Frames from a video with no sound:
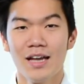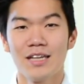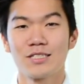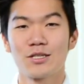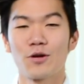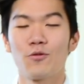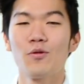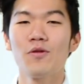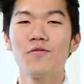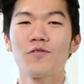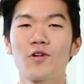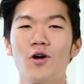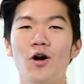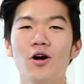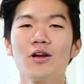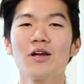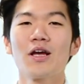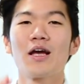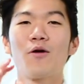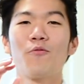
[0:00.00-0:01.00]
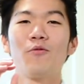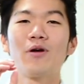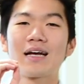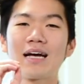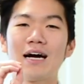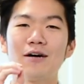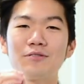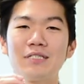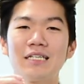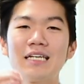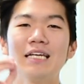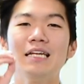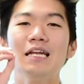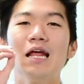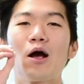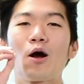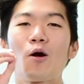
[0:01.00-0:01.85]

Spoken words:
So we're counting in